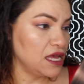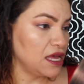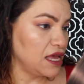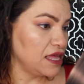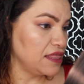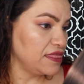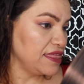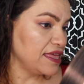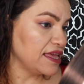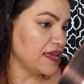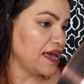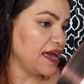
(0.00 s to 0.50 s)

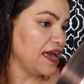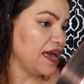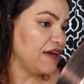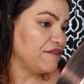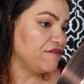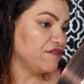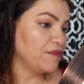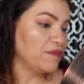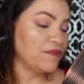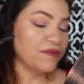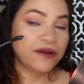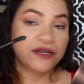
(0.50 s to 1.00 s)
I think I
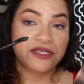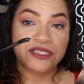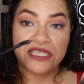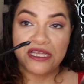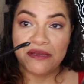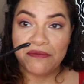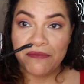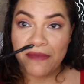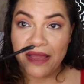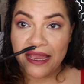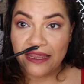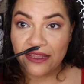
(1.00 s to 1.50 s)
have a brush
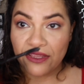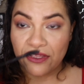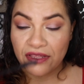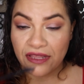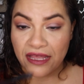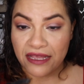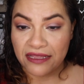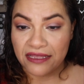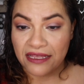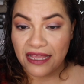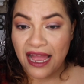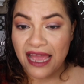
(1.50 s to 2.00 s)
that might look
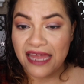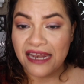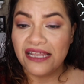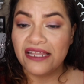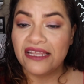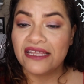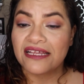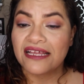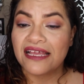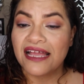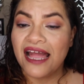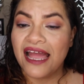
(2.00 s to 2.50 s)
like,
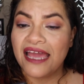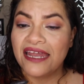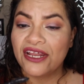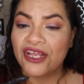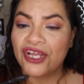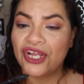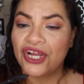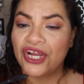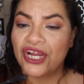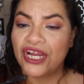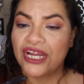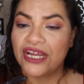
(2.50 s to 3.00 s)
kind
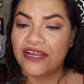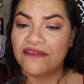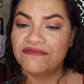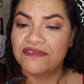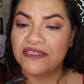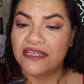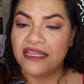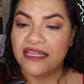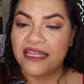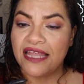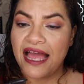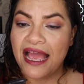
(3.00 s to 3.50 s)
of
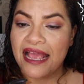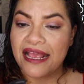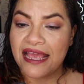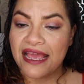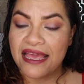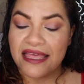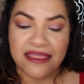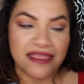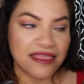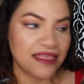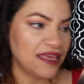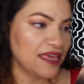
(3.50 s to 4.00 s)
curved
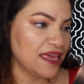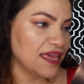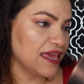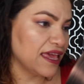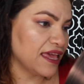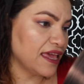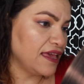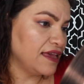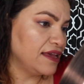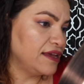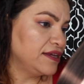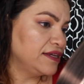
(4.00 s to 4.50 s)
like
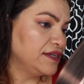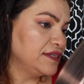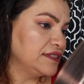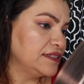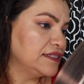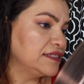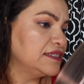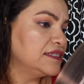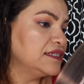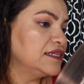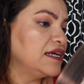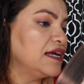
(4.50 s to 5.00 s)
the,
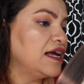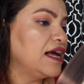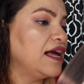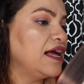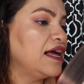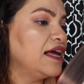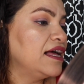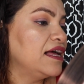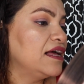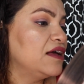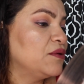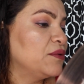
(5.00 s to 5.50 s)

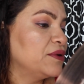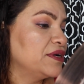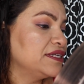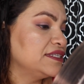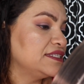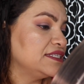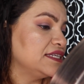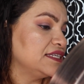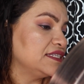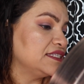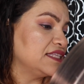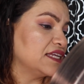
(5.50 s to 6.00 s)
what
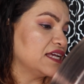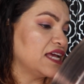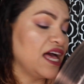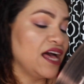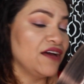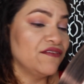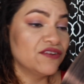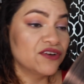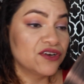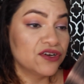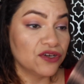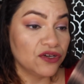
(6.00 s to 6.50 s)
is this? The
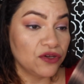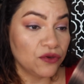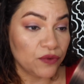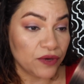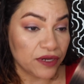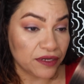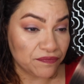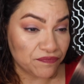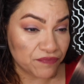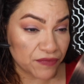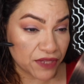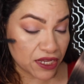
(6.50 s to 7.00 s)
CoverGirl
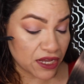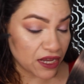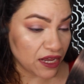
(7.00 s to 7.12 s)
one. The